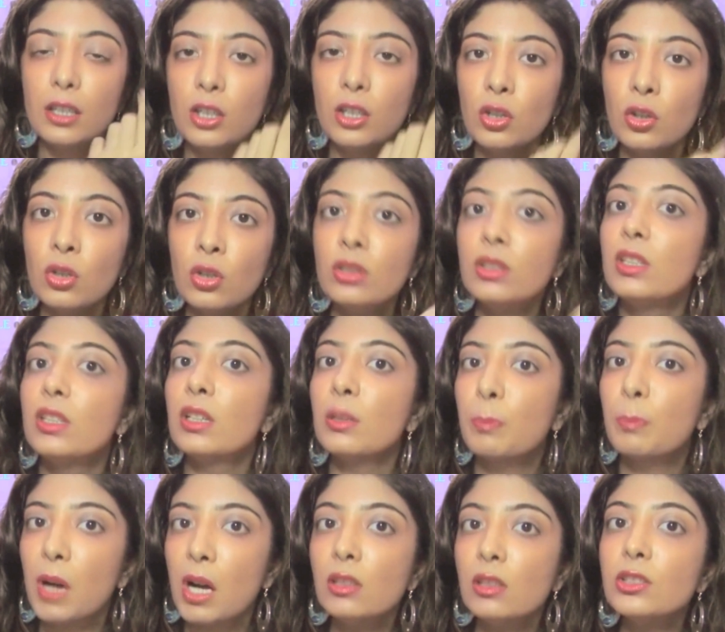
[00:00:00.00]
You know,
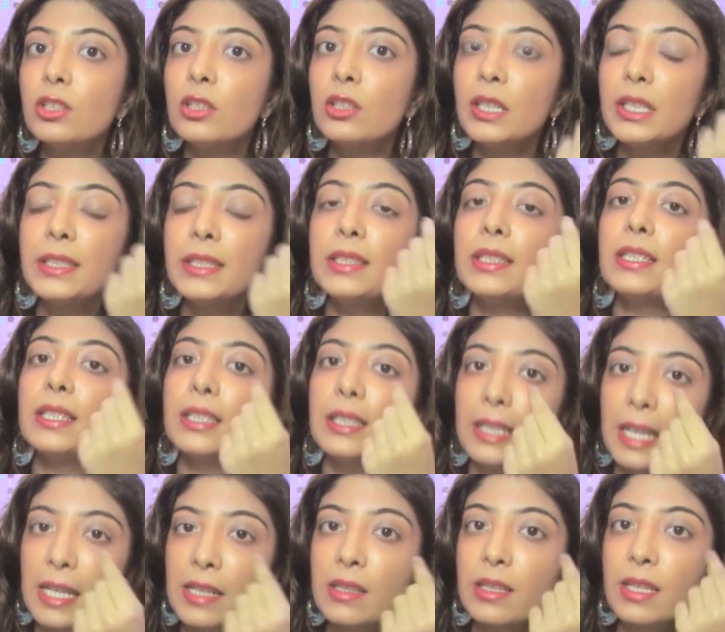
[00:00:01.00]
the powder,
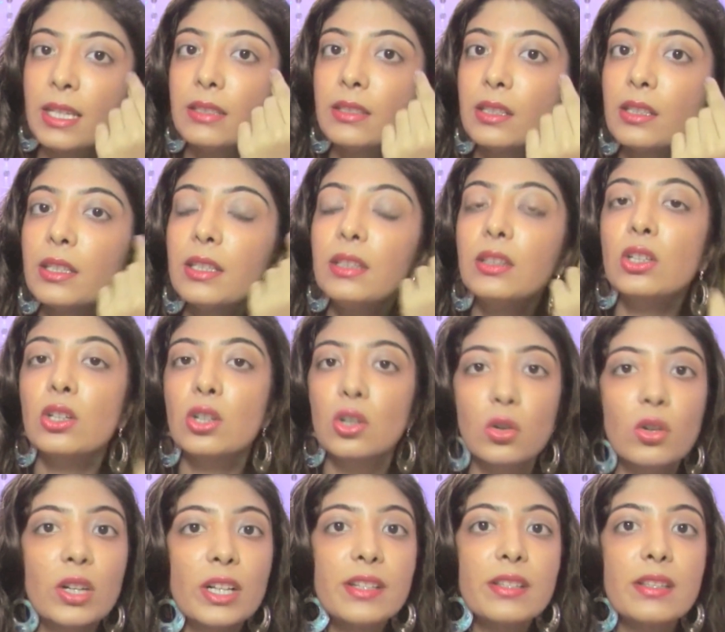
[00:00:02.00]
it gets settled in the
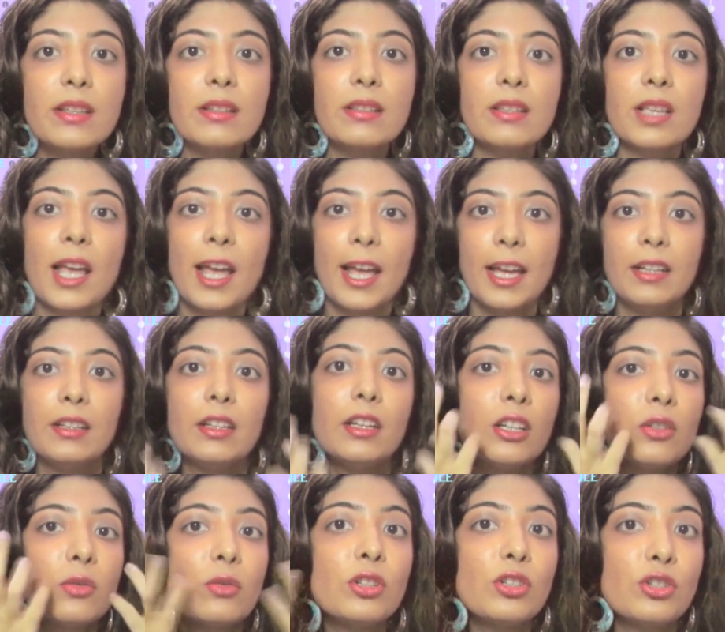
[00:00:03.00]
creases
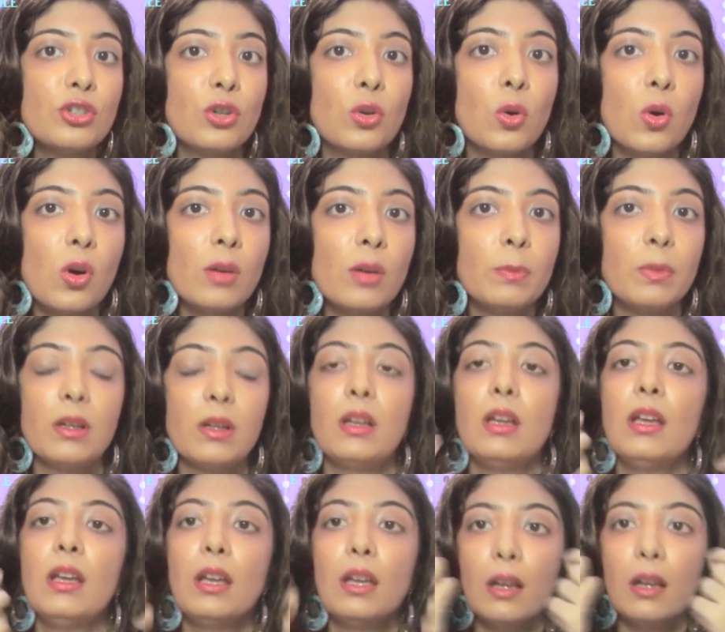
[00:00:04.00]
and it will show
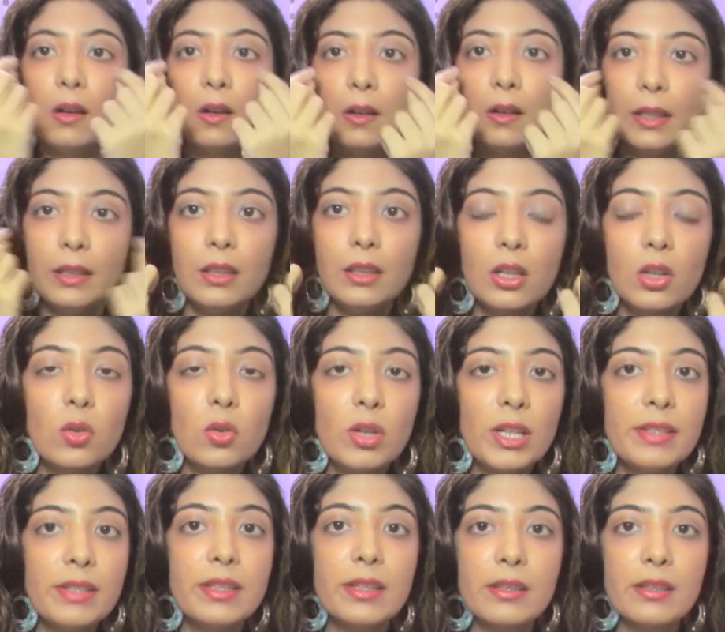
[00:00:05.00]
up in the
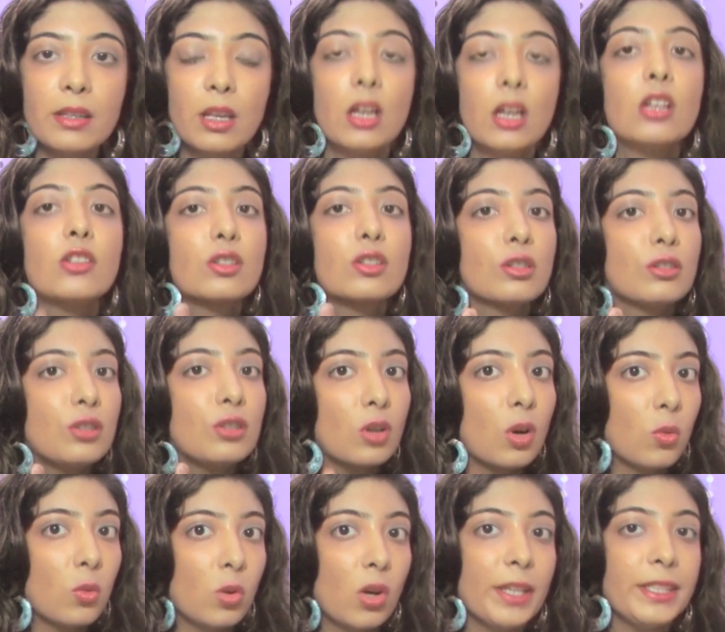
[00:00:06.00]
creases. So
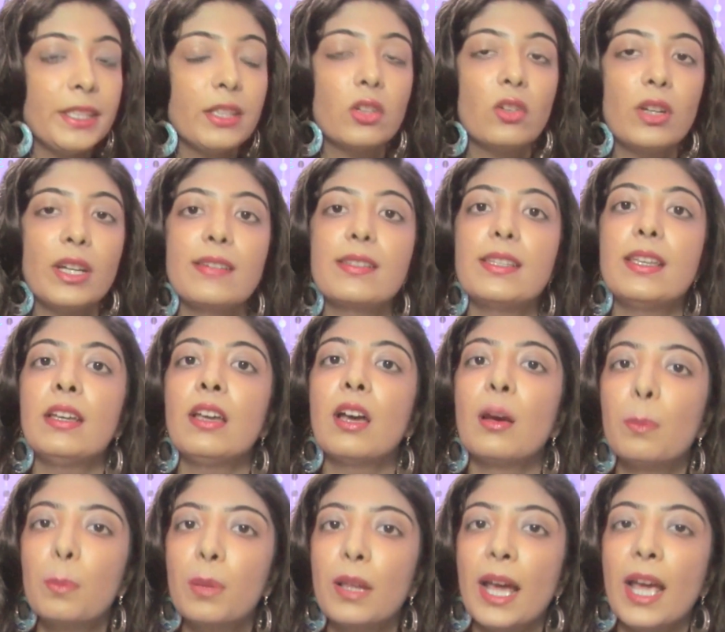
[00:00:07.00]
to avoid creasing,
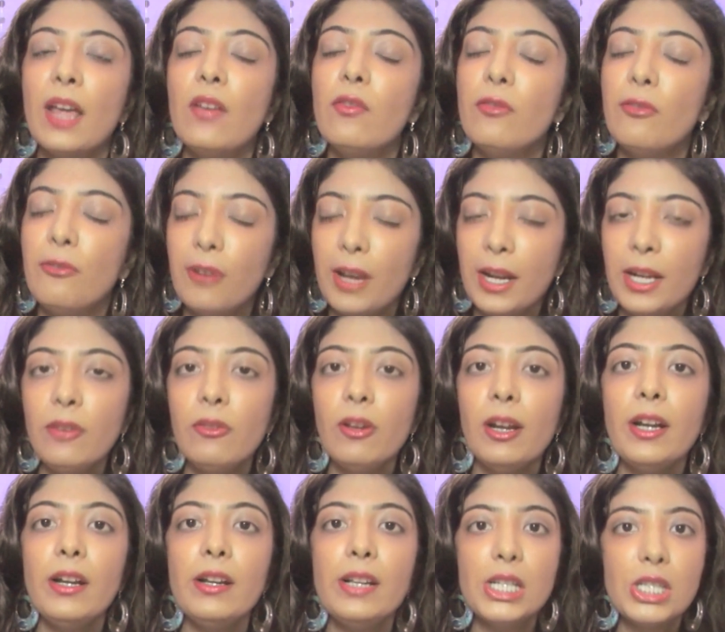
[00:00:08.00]
apply
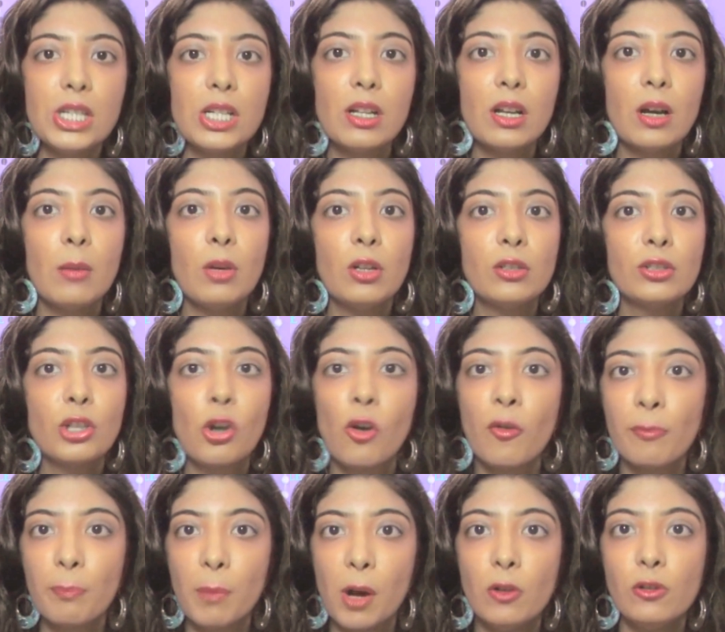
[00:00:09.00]
very little amount
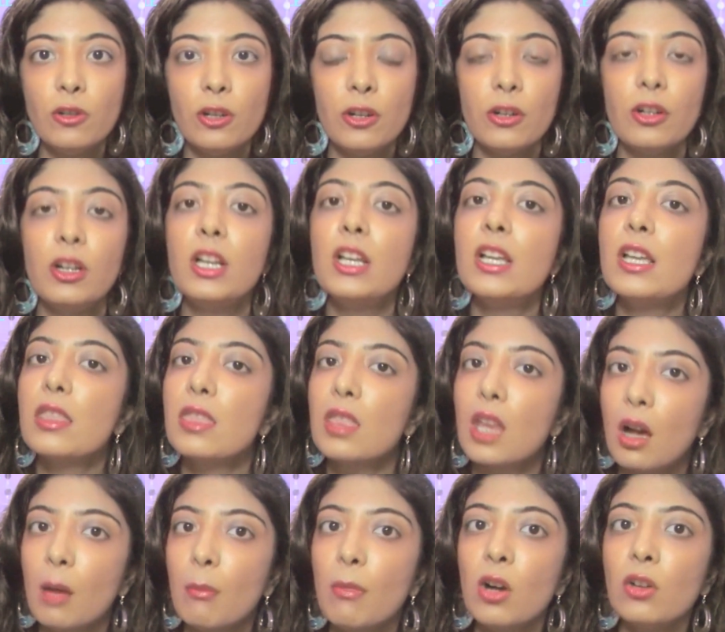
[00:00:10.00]
of powder,
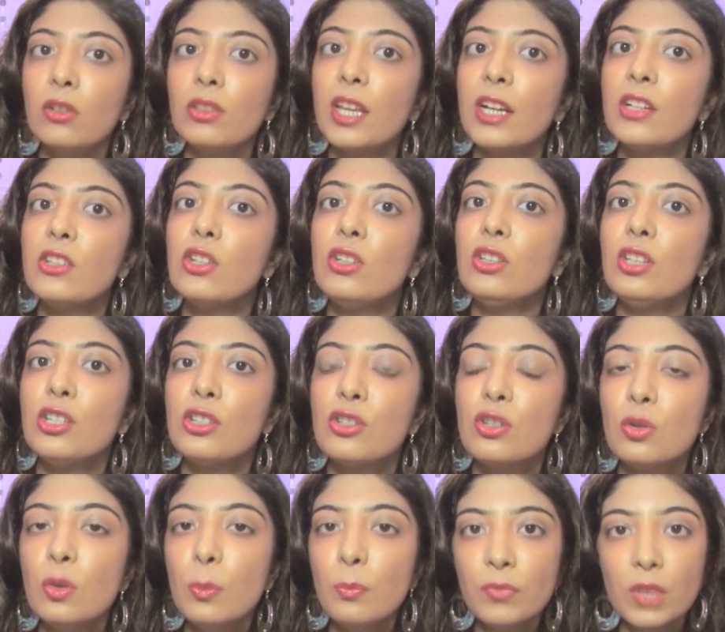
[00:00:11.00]
the amount that you
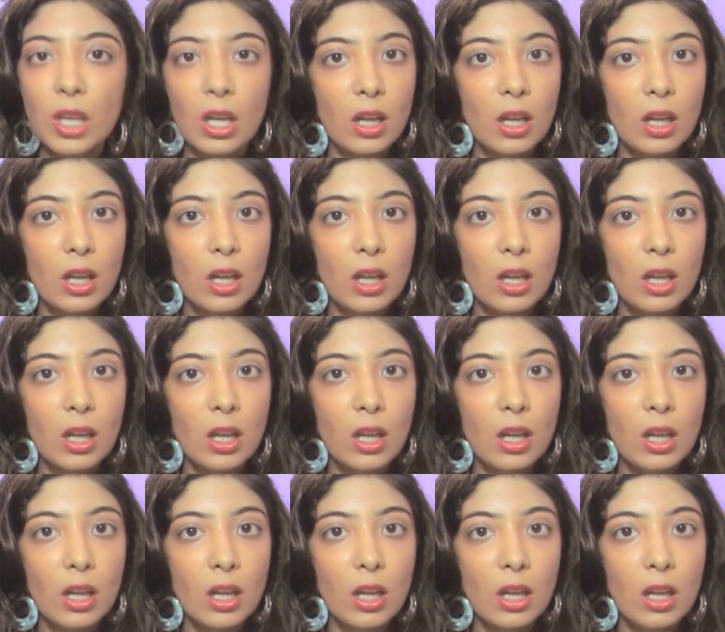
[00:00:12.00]
need to.